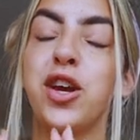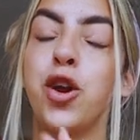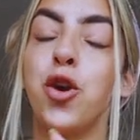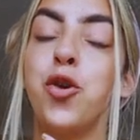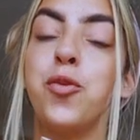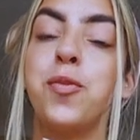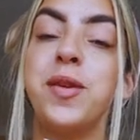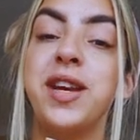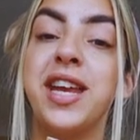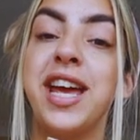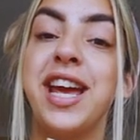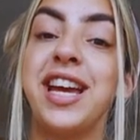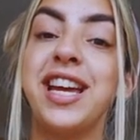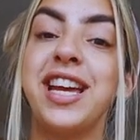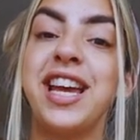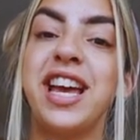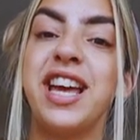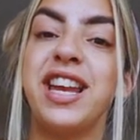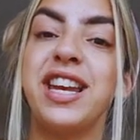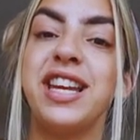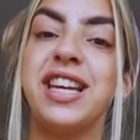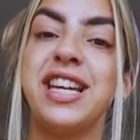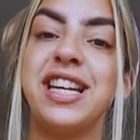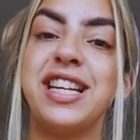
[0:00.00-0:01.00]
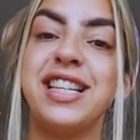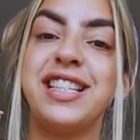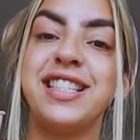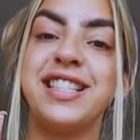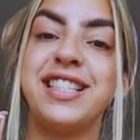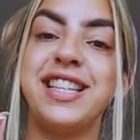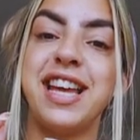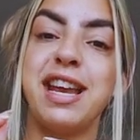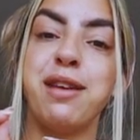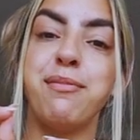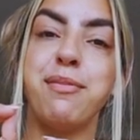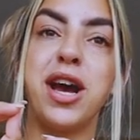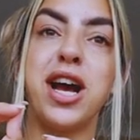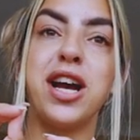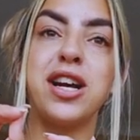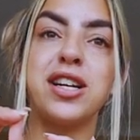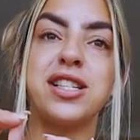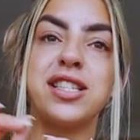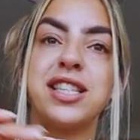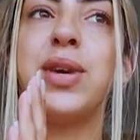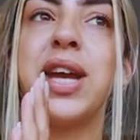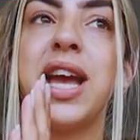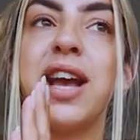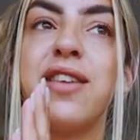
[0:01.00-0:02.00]
Copenhagen in Denmark.
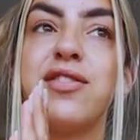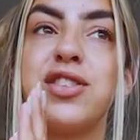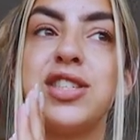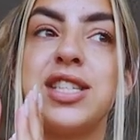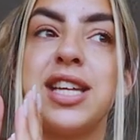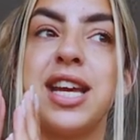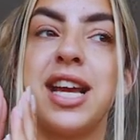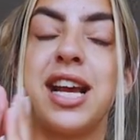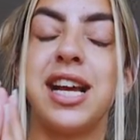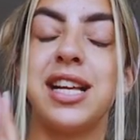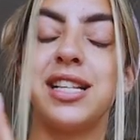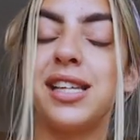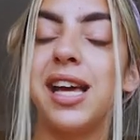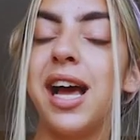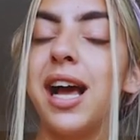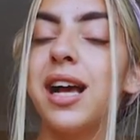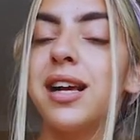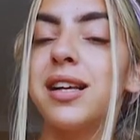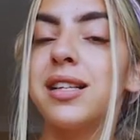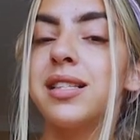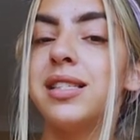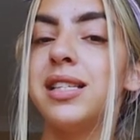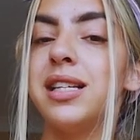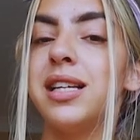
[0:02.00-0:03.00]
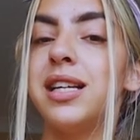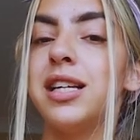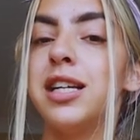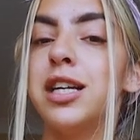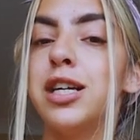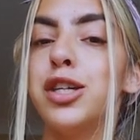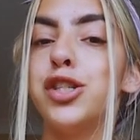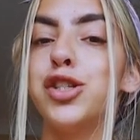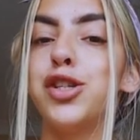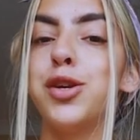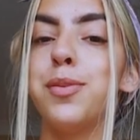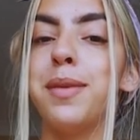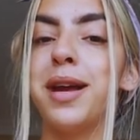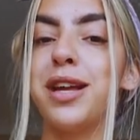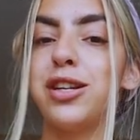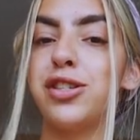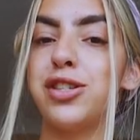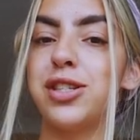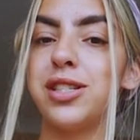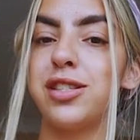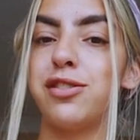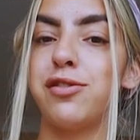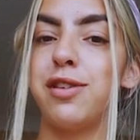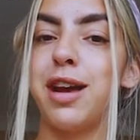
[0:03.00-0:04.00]
We have to take a taxi to
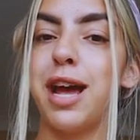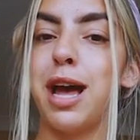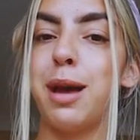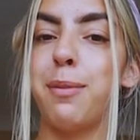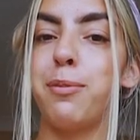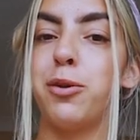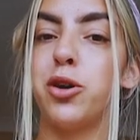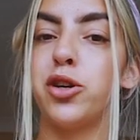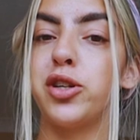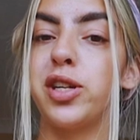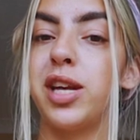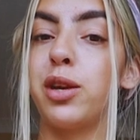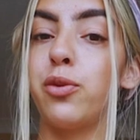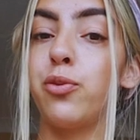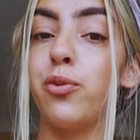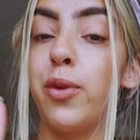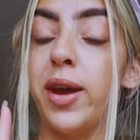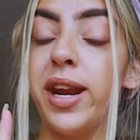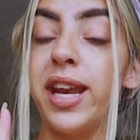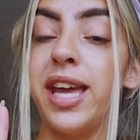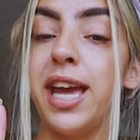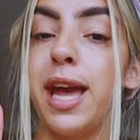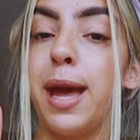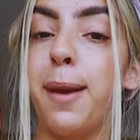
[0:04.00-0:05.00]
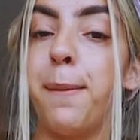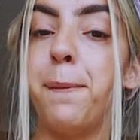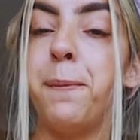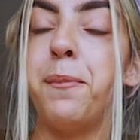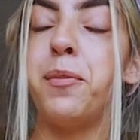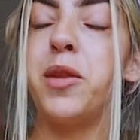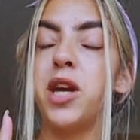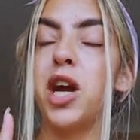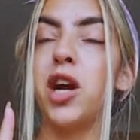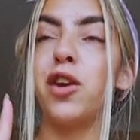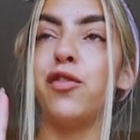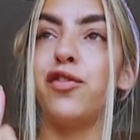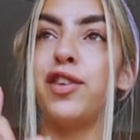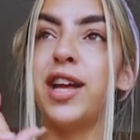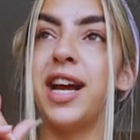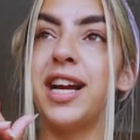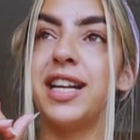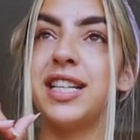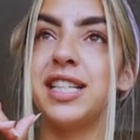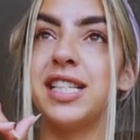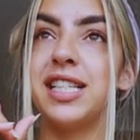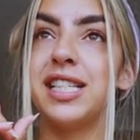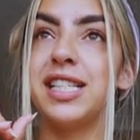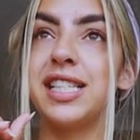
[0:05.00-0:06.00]
Manchester airport at one a m Our
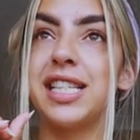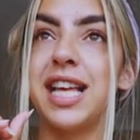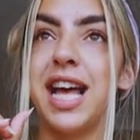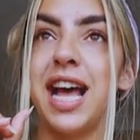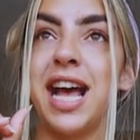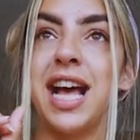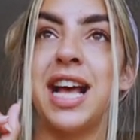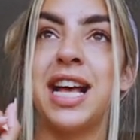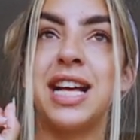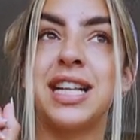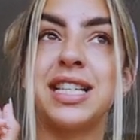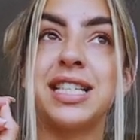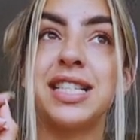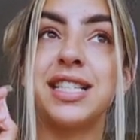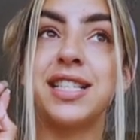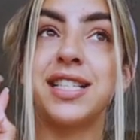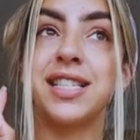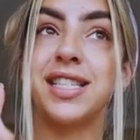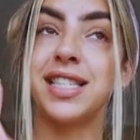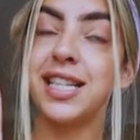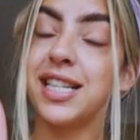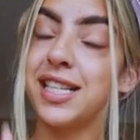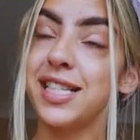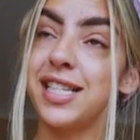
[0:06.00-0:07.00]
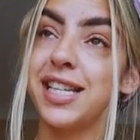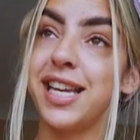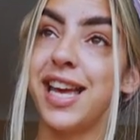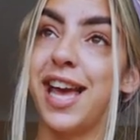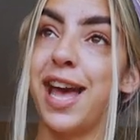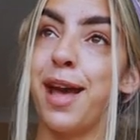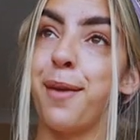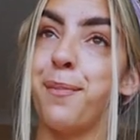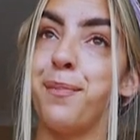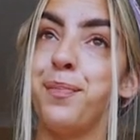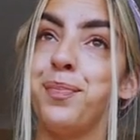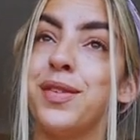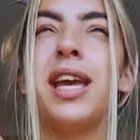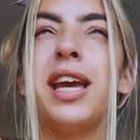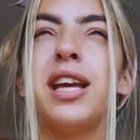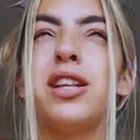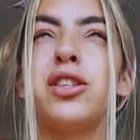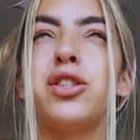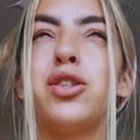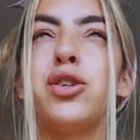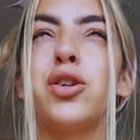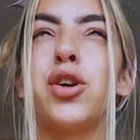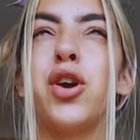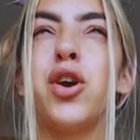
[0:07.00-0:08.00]
flight is at six a m
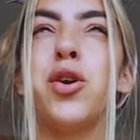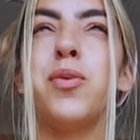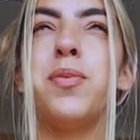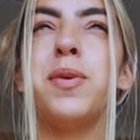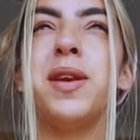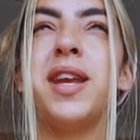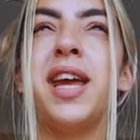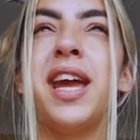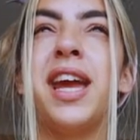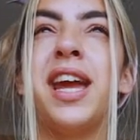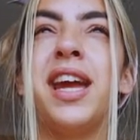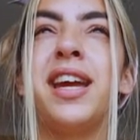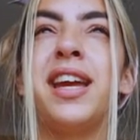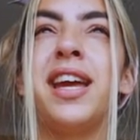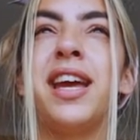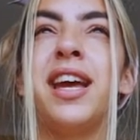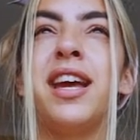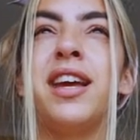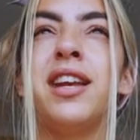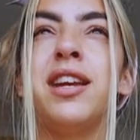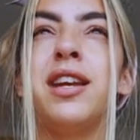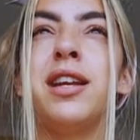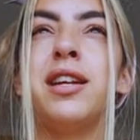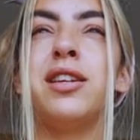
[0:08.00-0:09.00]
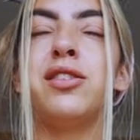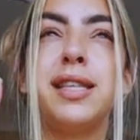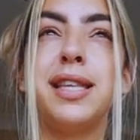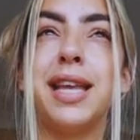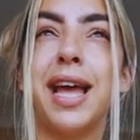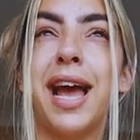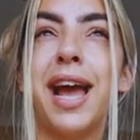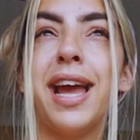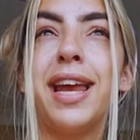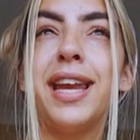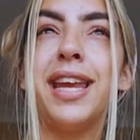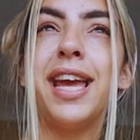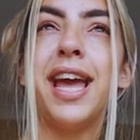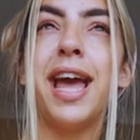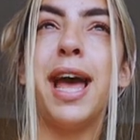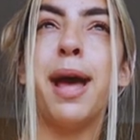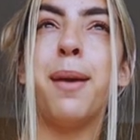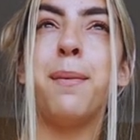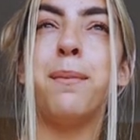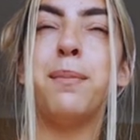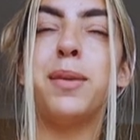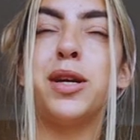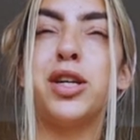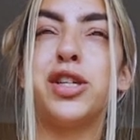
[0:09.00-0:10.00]
Get to Copenhagen nine a
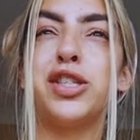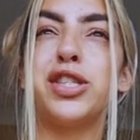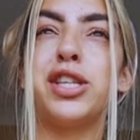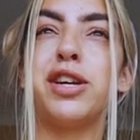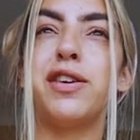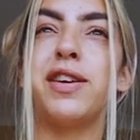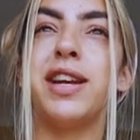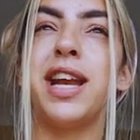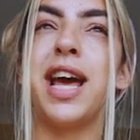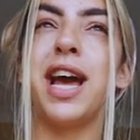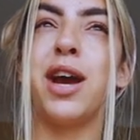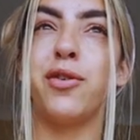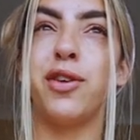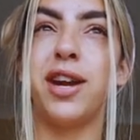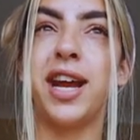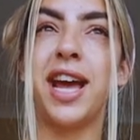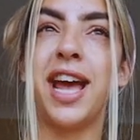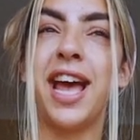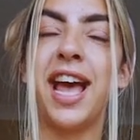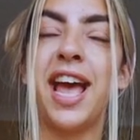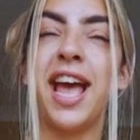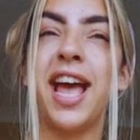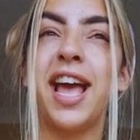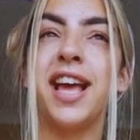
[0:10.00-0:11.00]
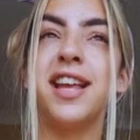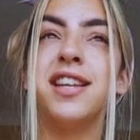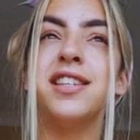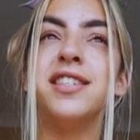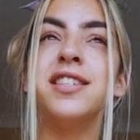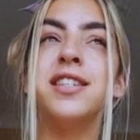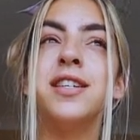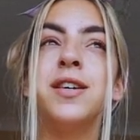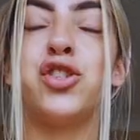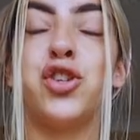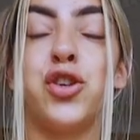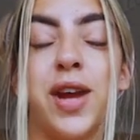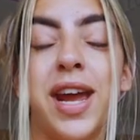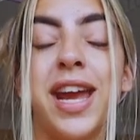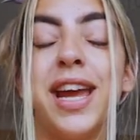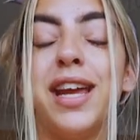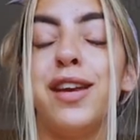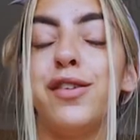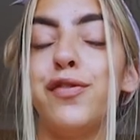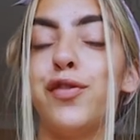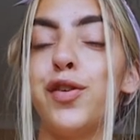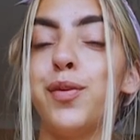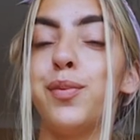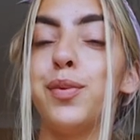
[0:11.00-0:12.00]
m because they're an hour ahead.
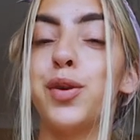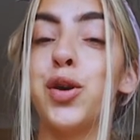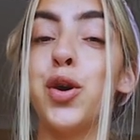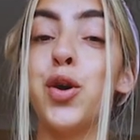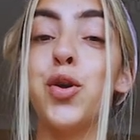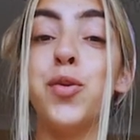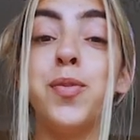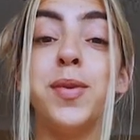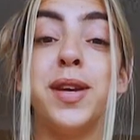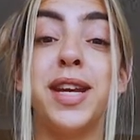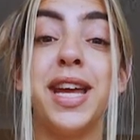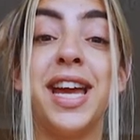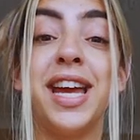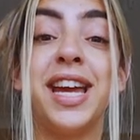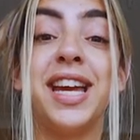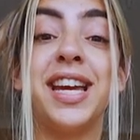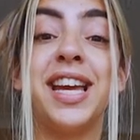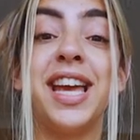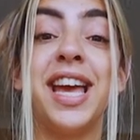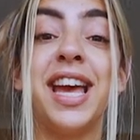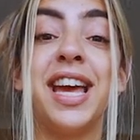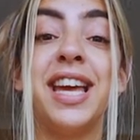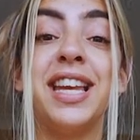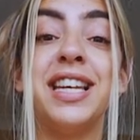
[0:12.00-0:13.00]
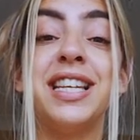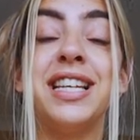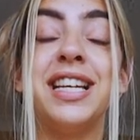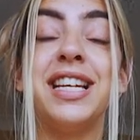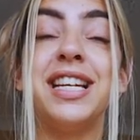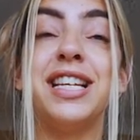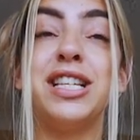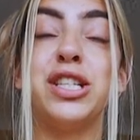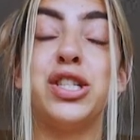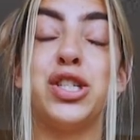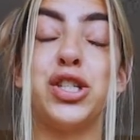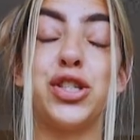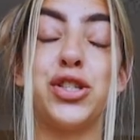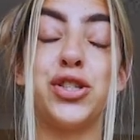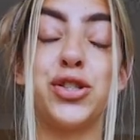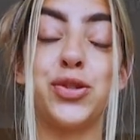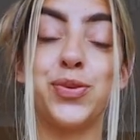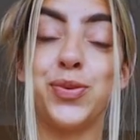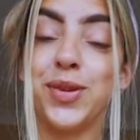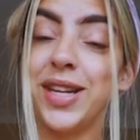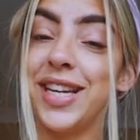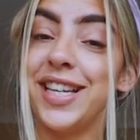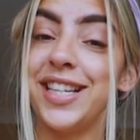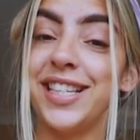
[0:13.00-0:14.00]
Train from Copenhagen into
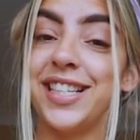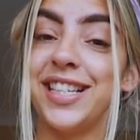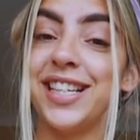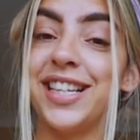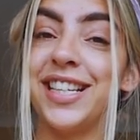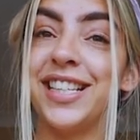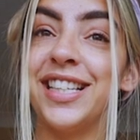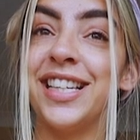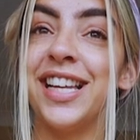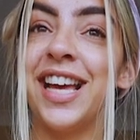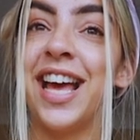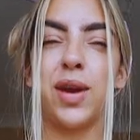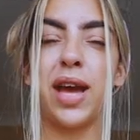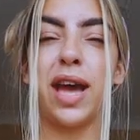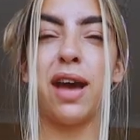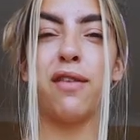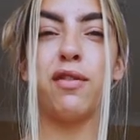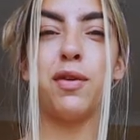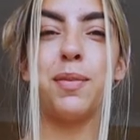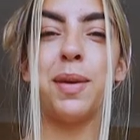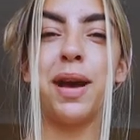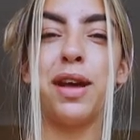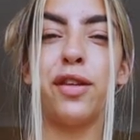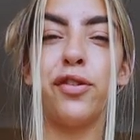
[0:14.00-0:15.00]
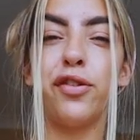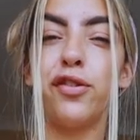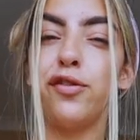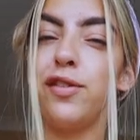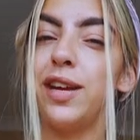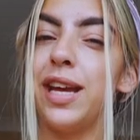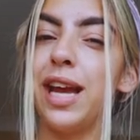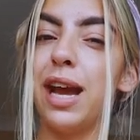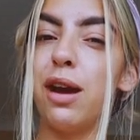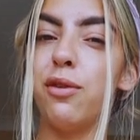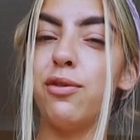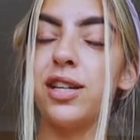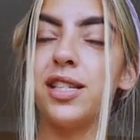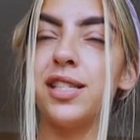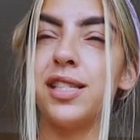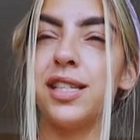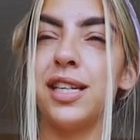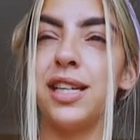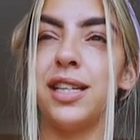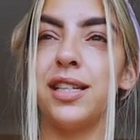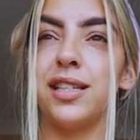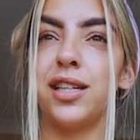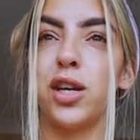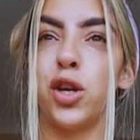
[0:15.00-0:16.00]
Sweden. We have about three hours
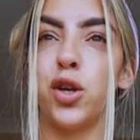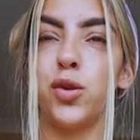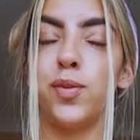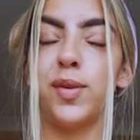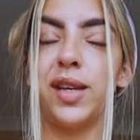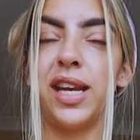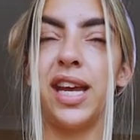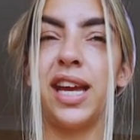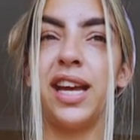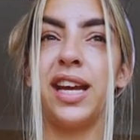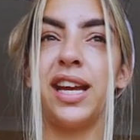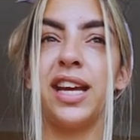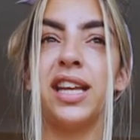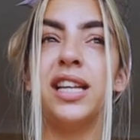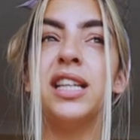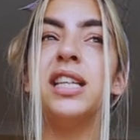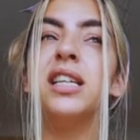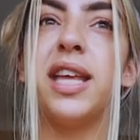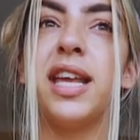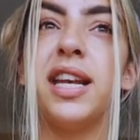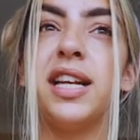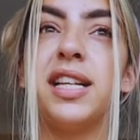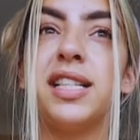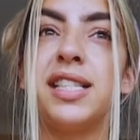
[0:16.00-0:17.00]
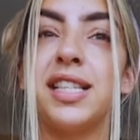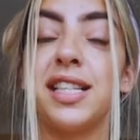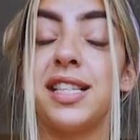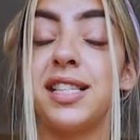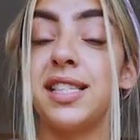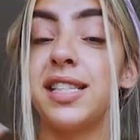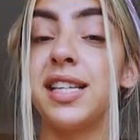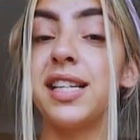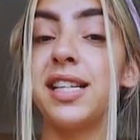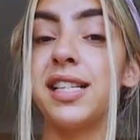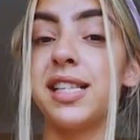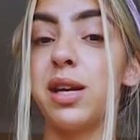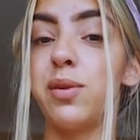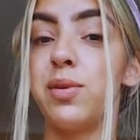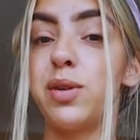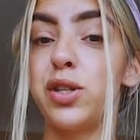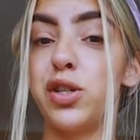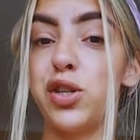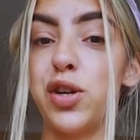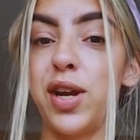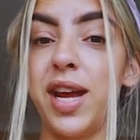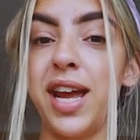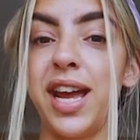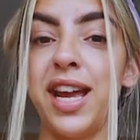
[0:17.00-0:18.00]
in Copenhagen. Then it's a six hour
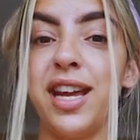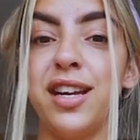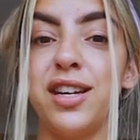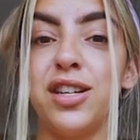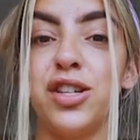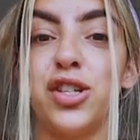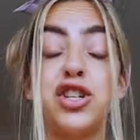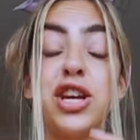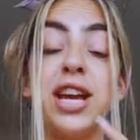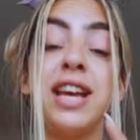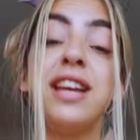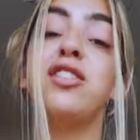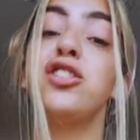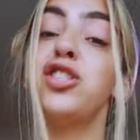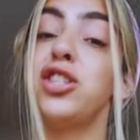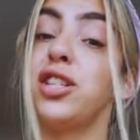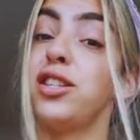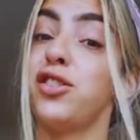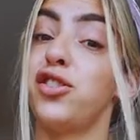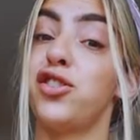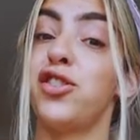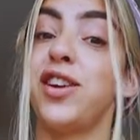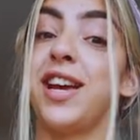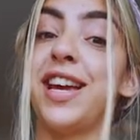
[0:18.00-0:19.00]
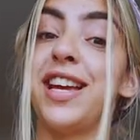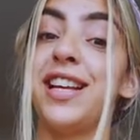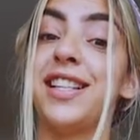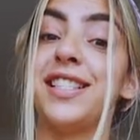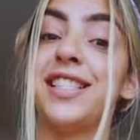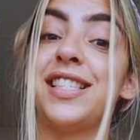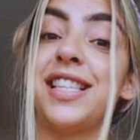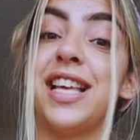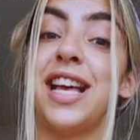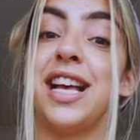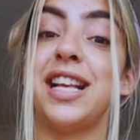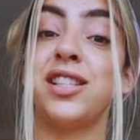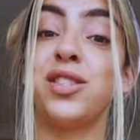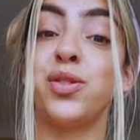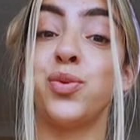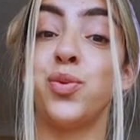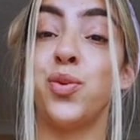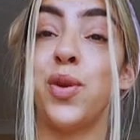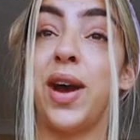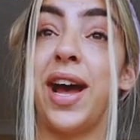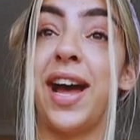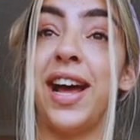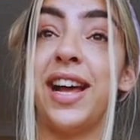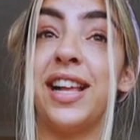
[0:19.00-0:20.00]
train, changing trains as
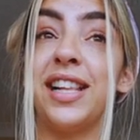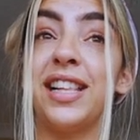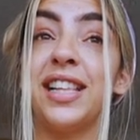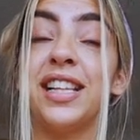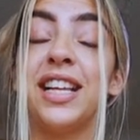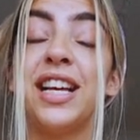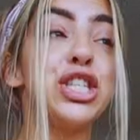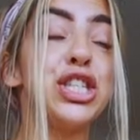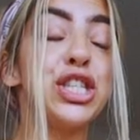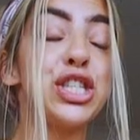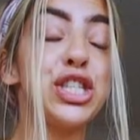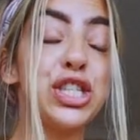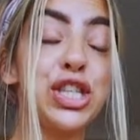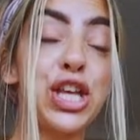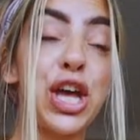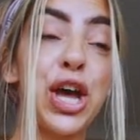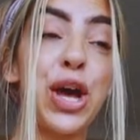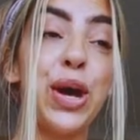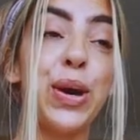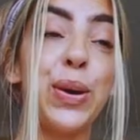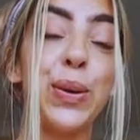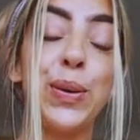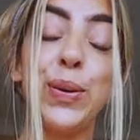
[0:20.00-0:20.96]
well. So